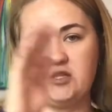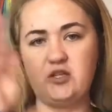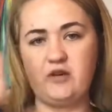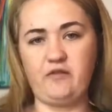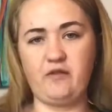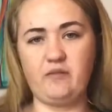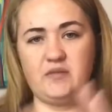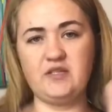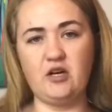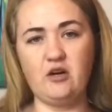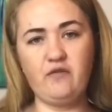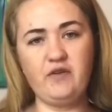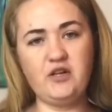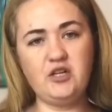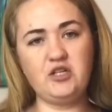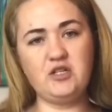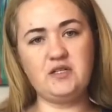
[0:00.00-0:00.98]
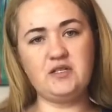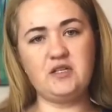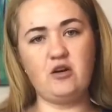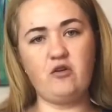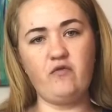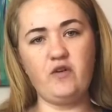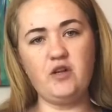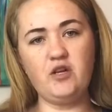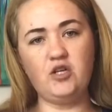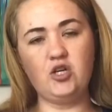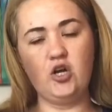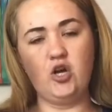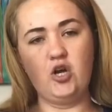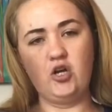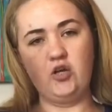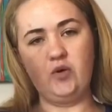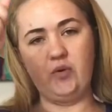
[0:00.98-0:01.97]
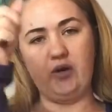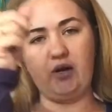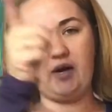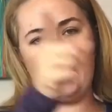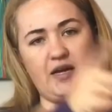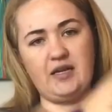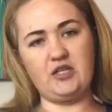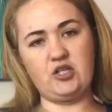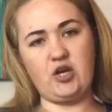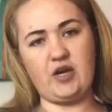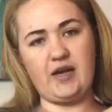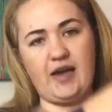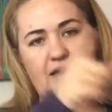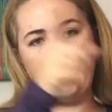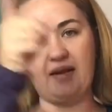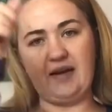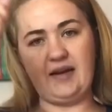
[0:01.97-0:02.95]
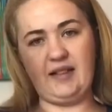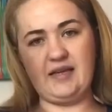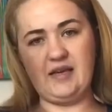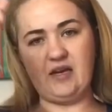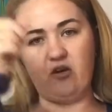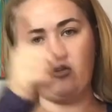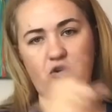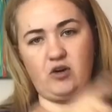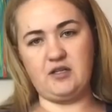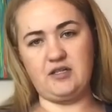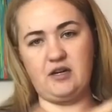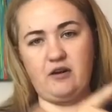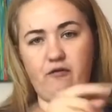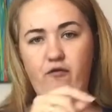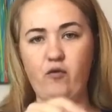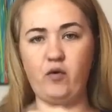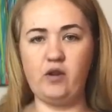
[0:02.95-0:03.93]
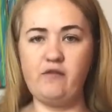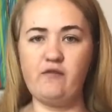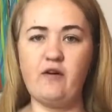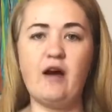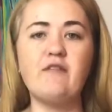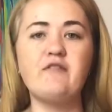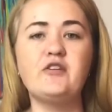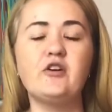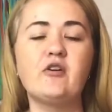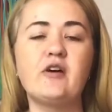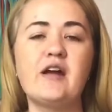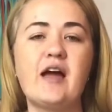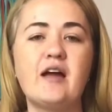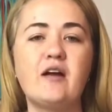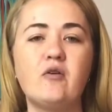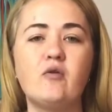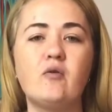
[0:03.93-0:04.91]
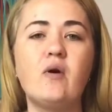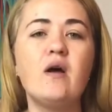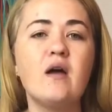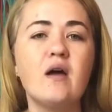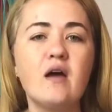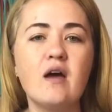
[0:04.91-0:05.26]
So from selvage to selvage, you want to cut diagonally across at a 45-degree angle.